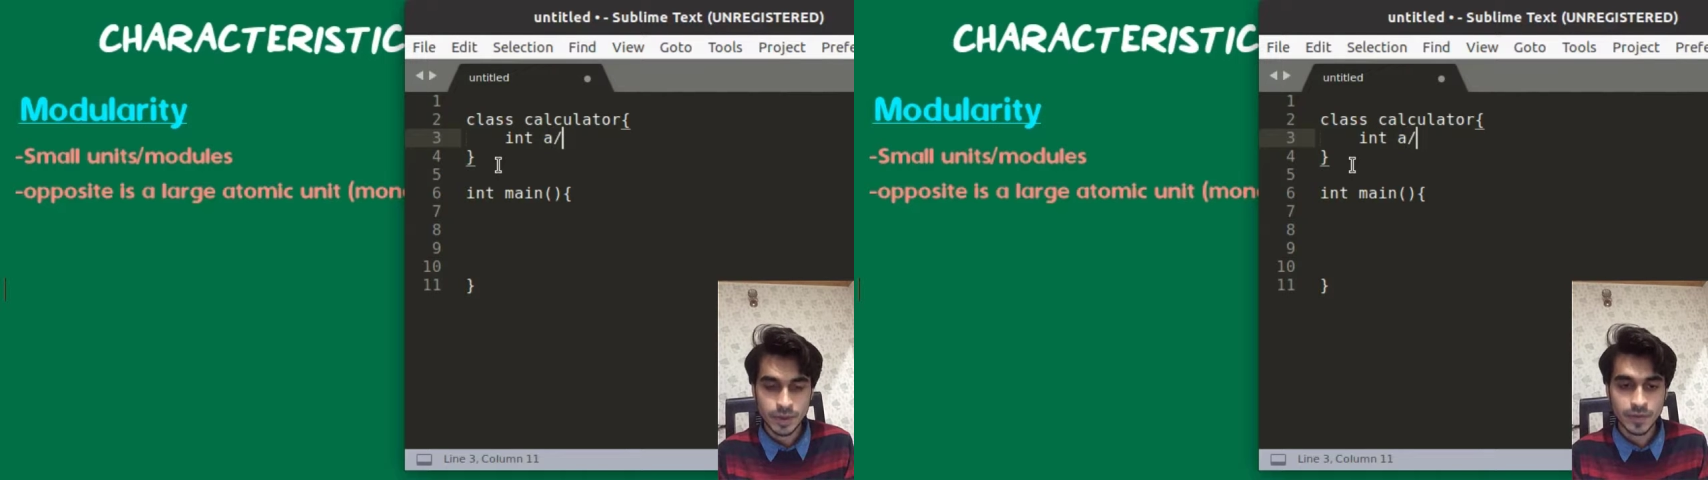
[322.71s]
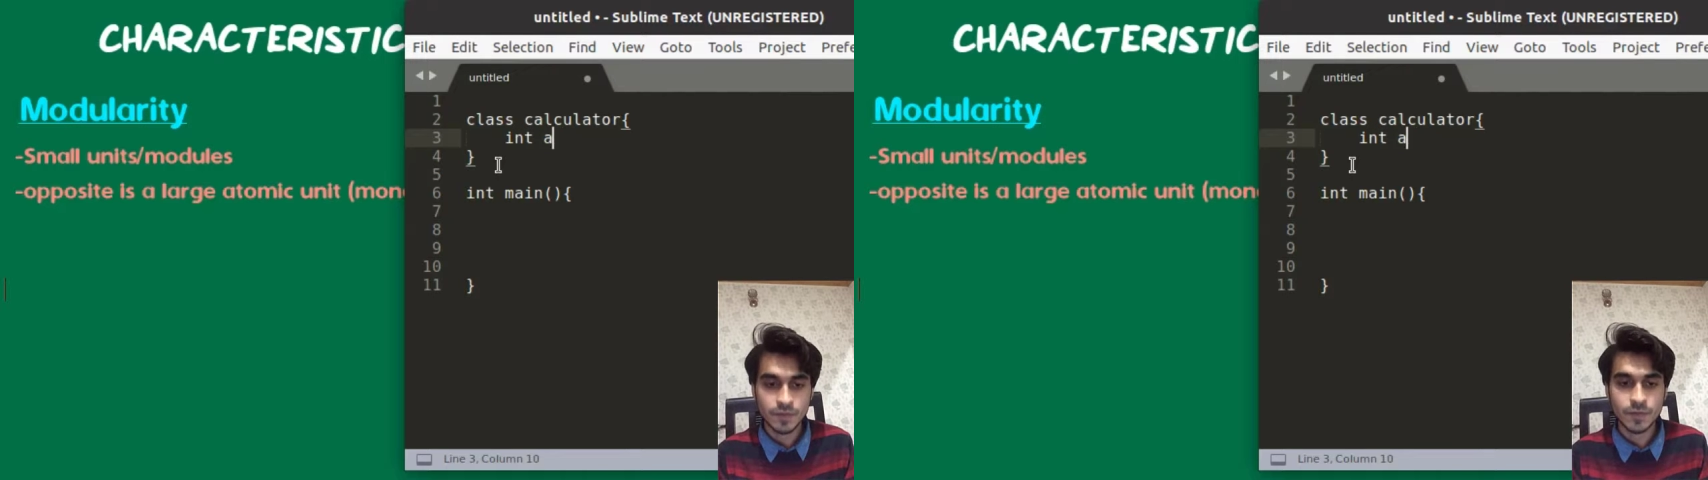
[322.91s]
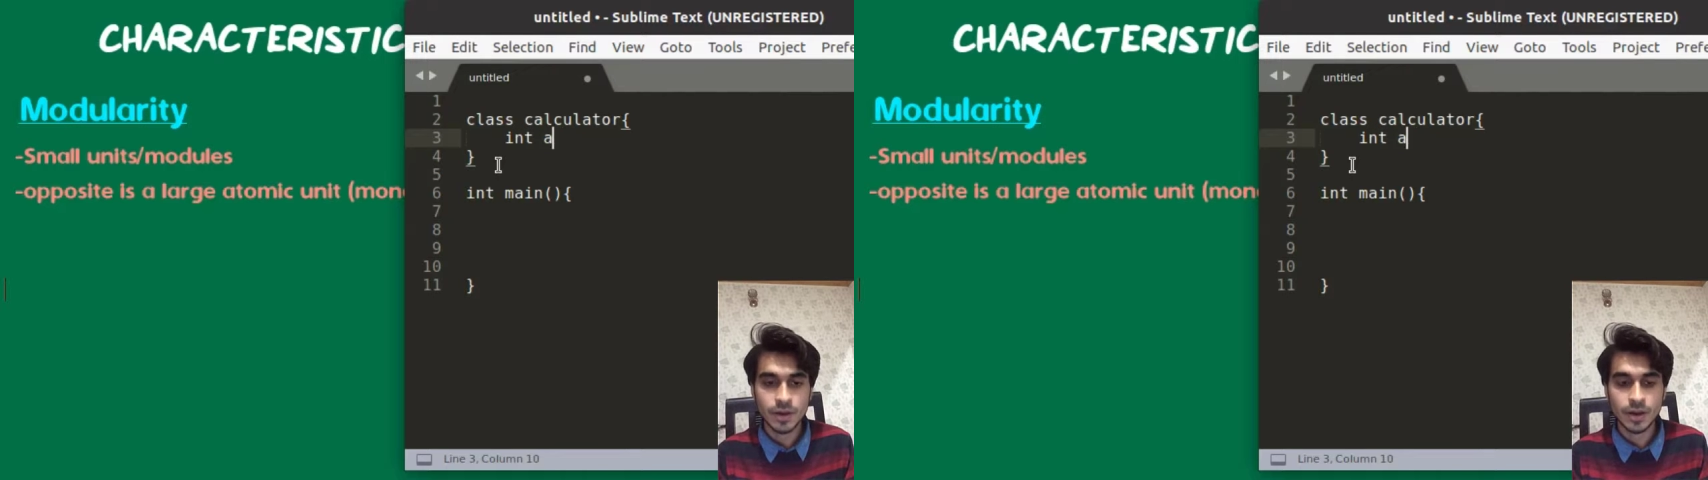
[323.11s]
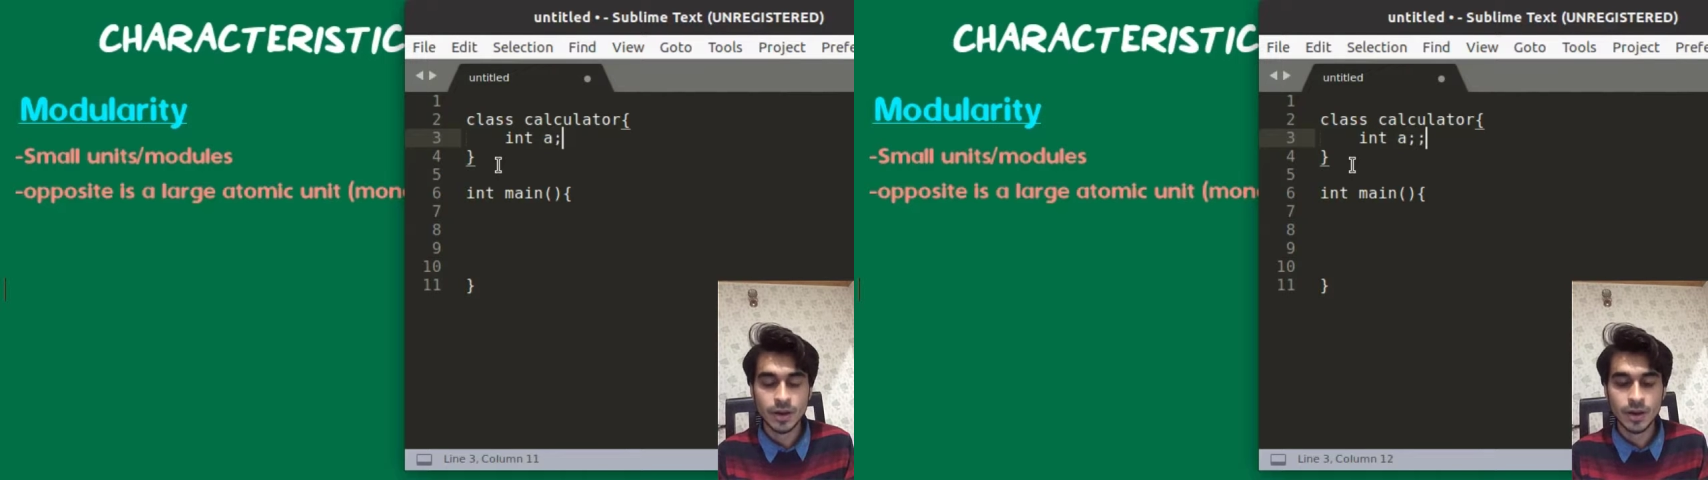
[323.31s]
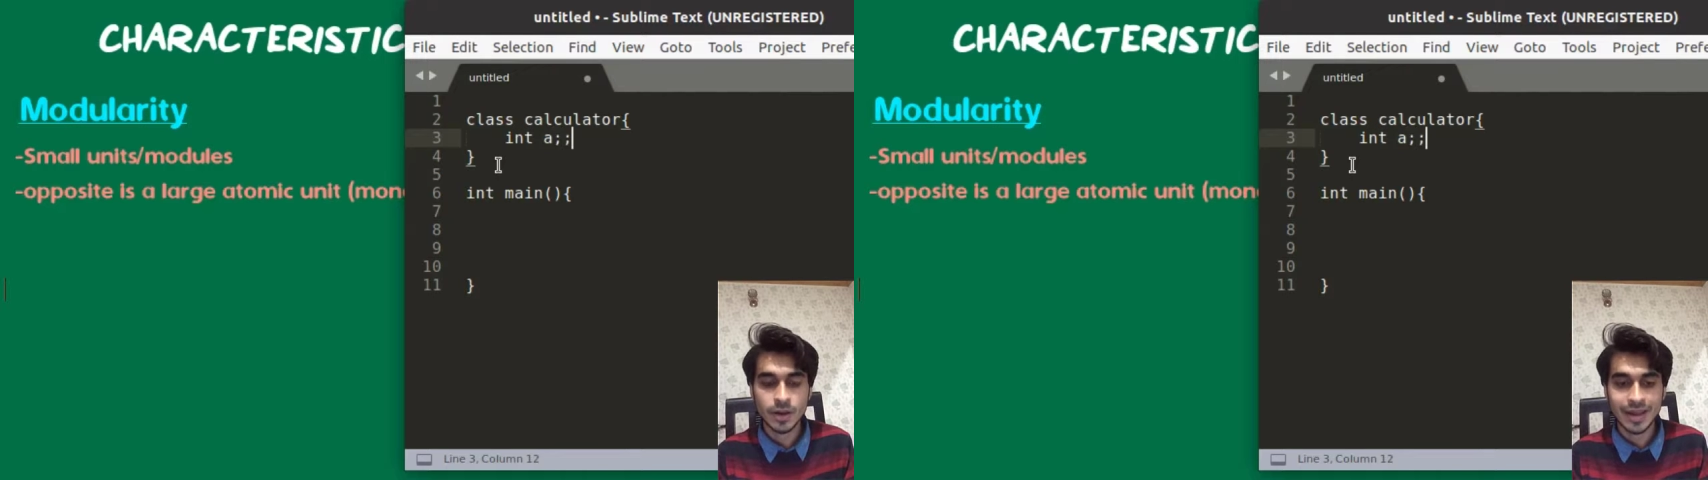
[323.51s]

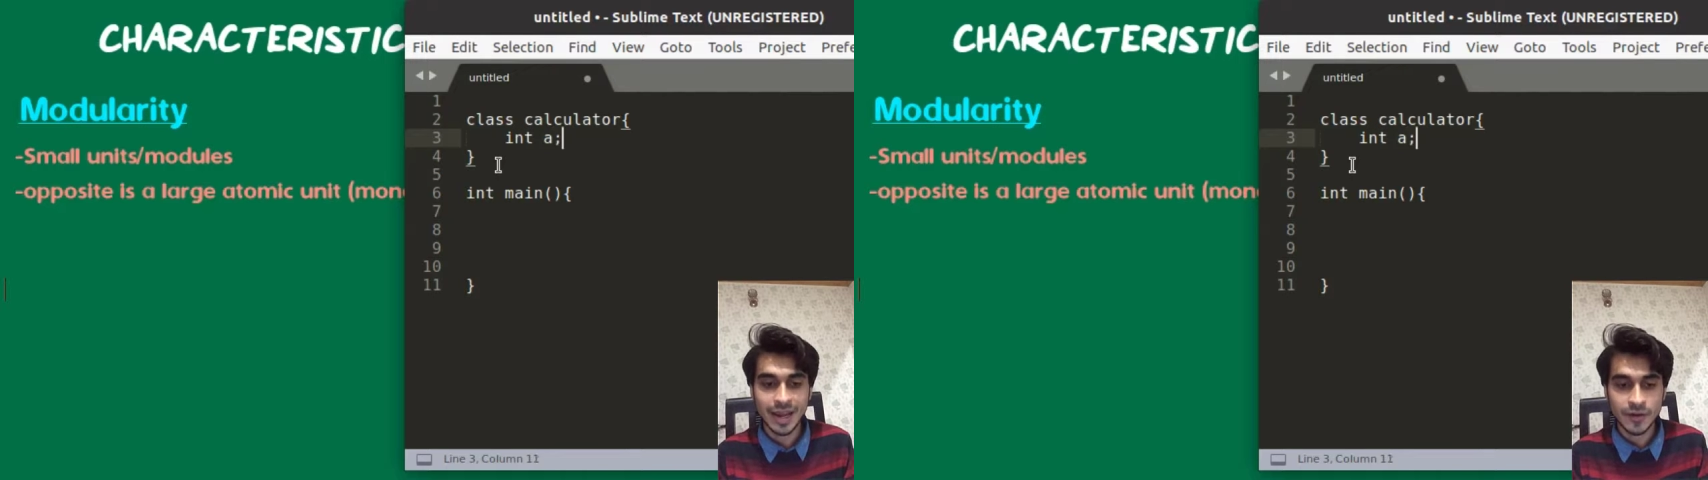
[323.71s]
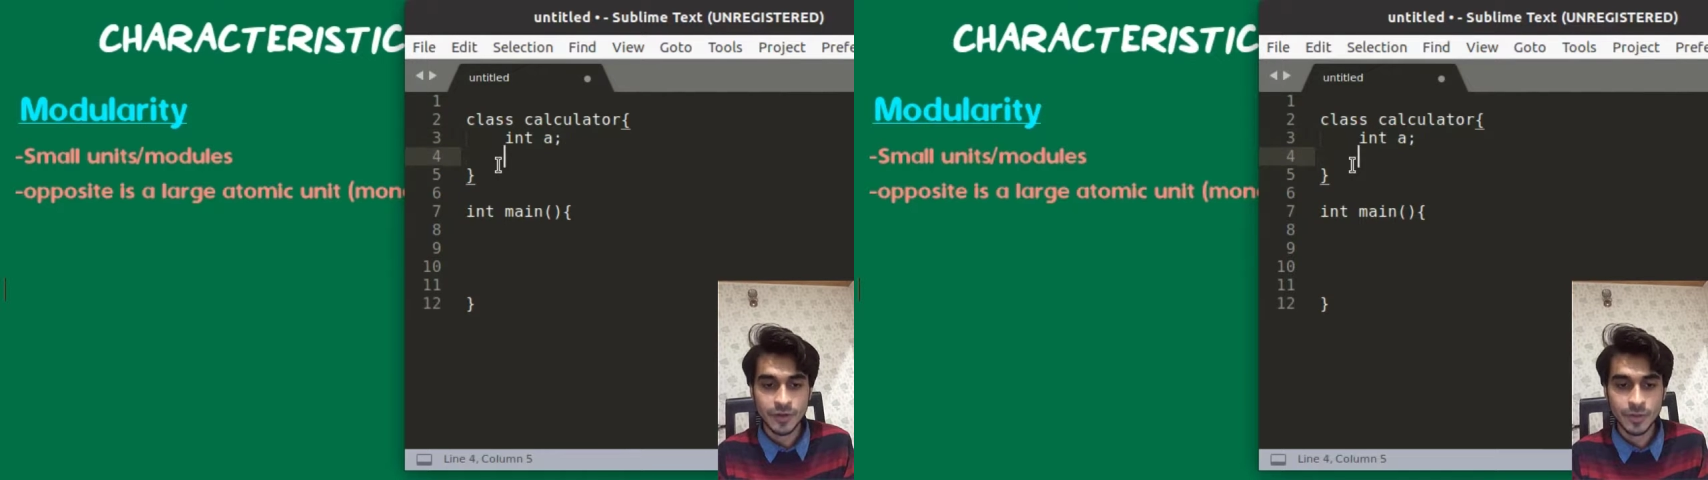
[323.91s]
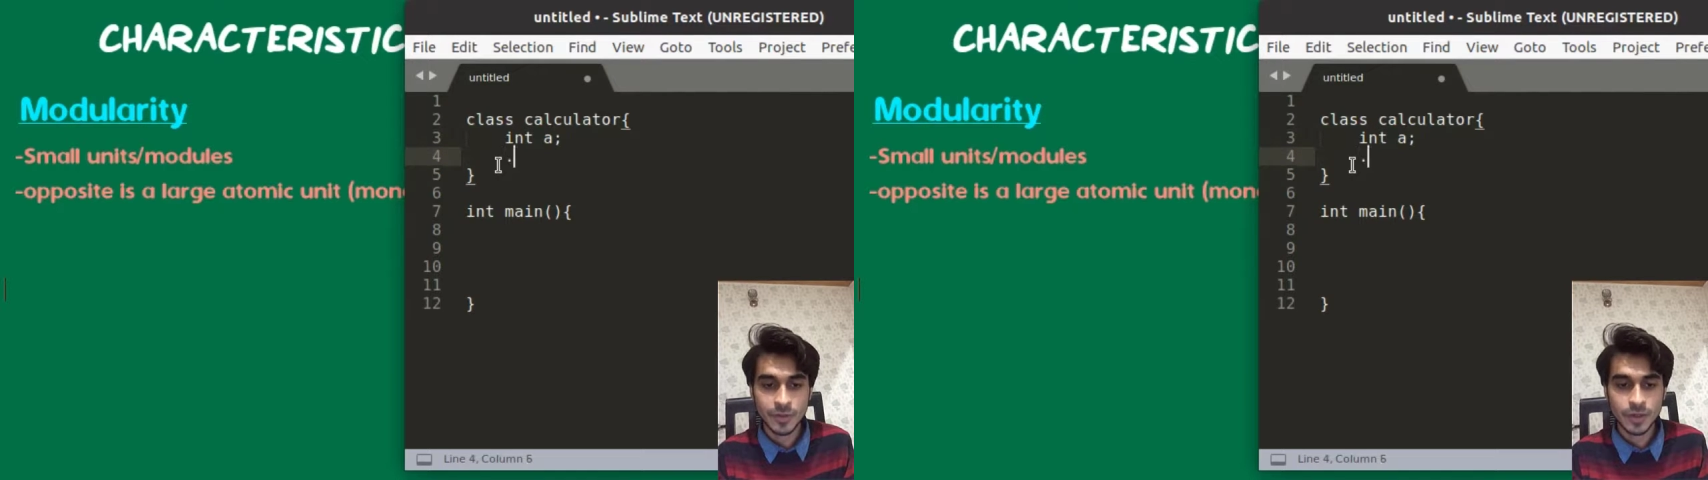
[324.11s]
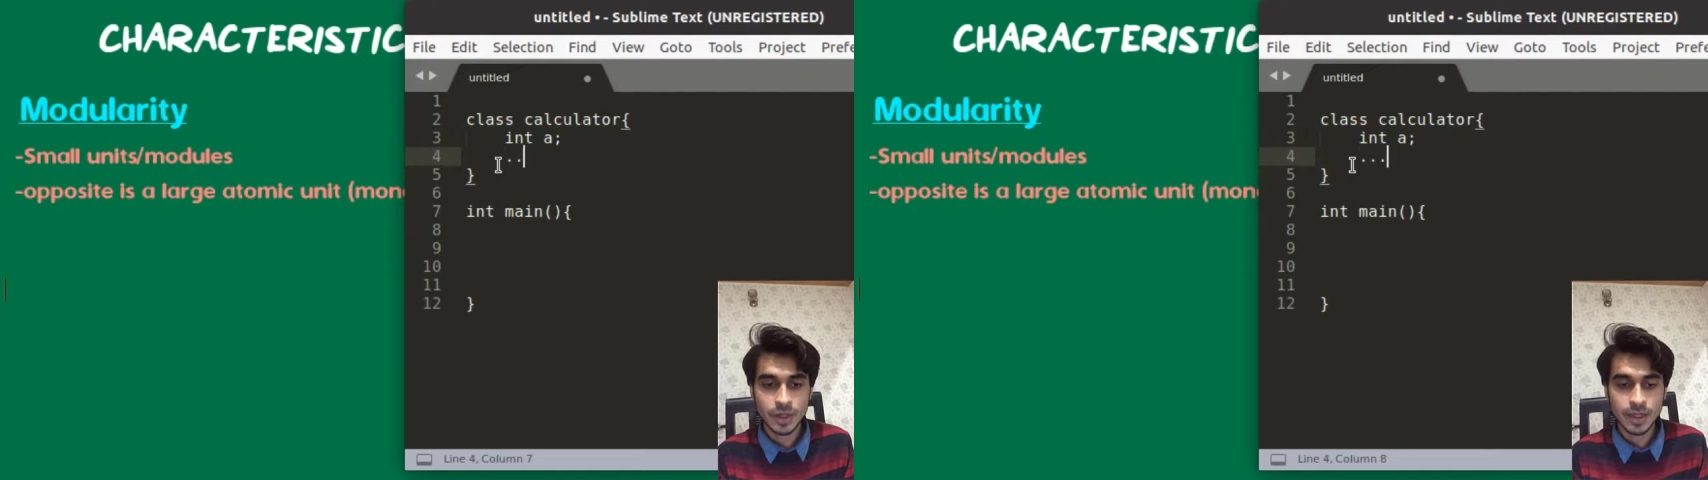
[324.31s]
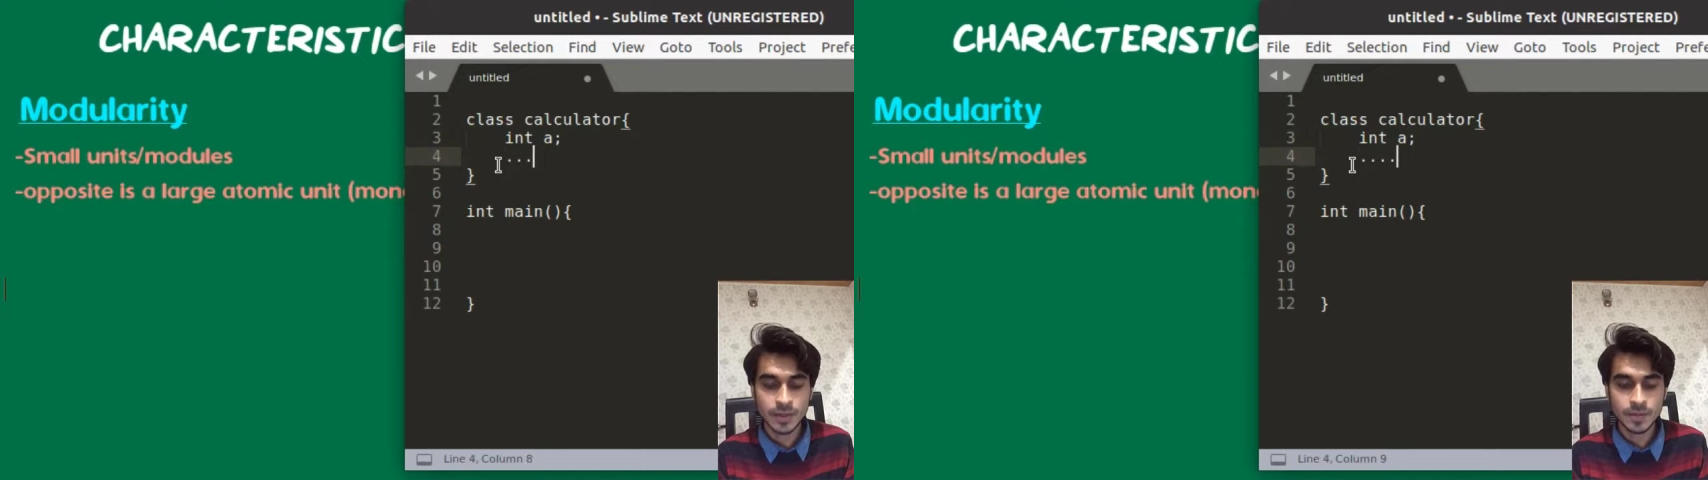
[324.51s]
different
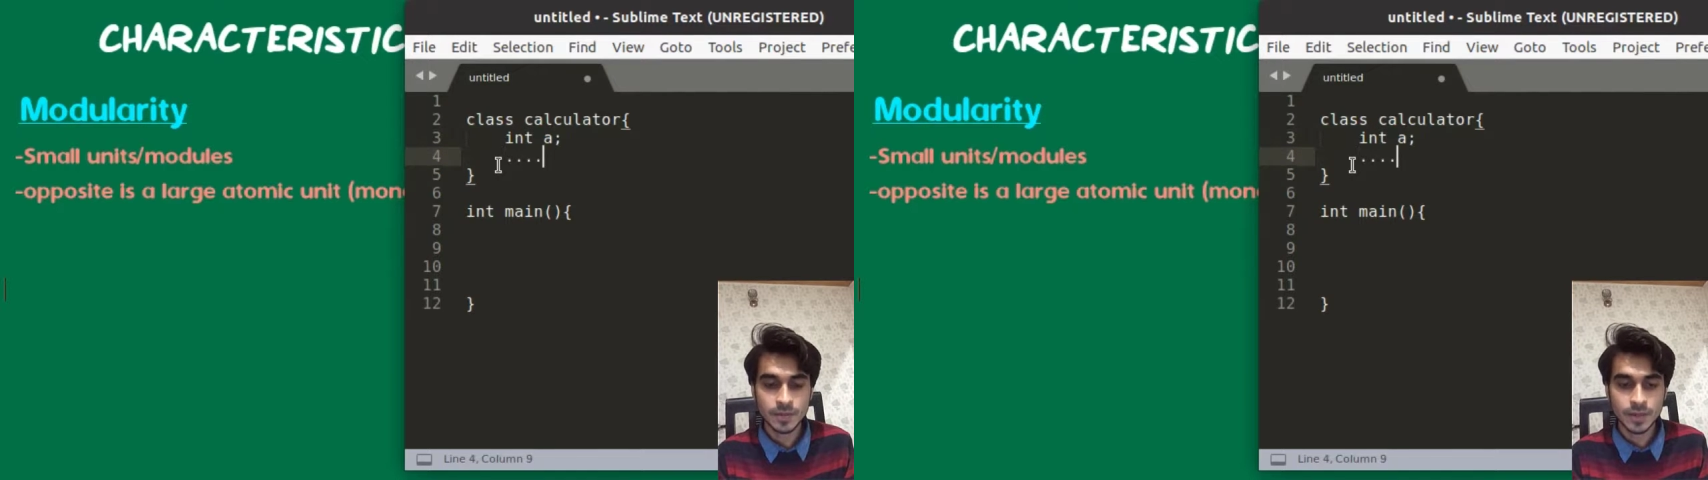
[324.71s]
attributes,